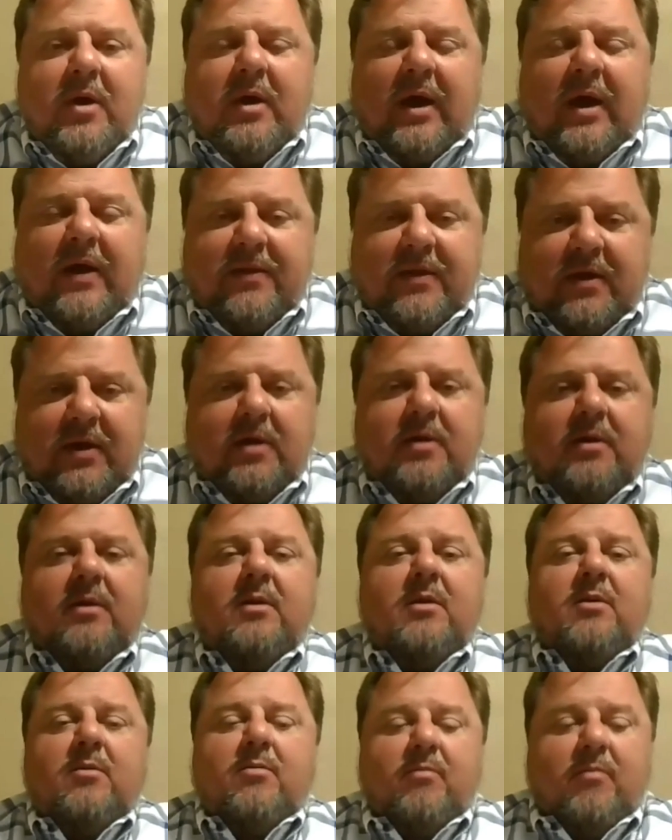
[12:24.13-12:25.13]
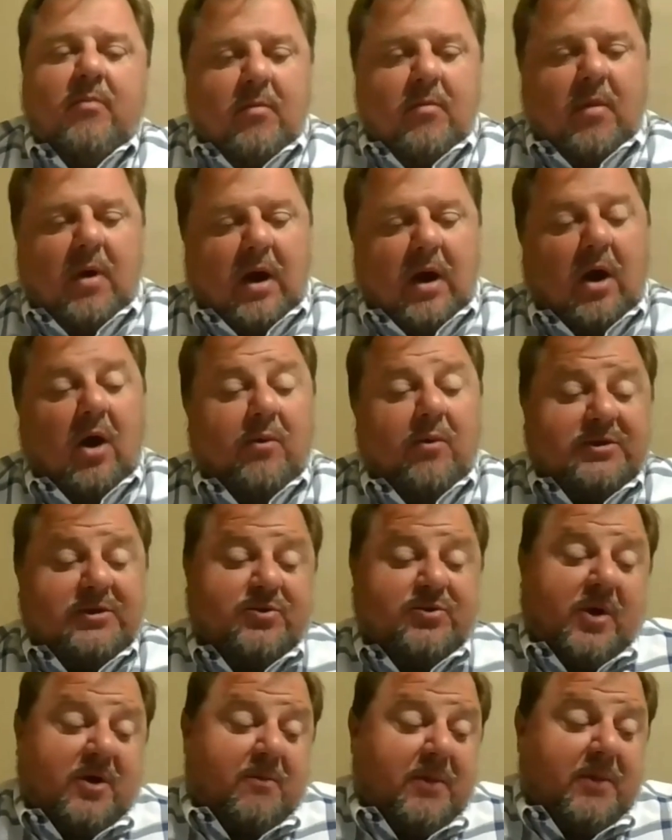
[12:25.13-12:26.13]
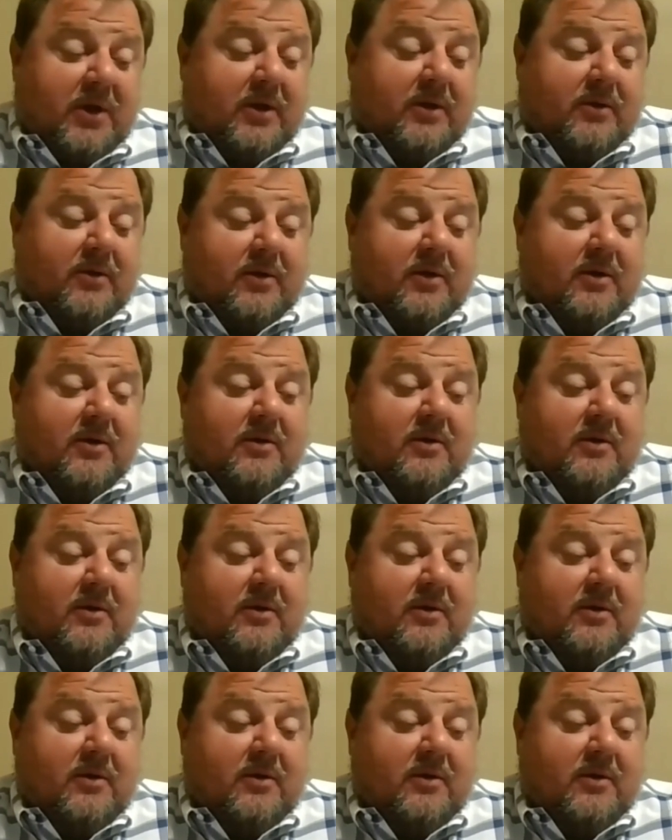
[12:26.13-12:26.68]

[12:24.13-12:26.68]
And then I always recommend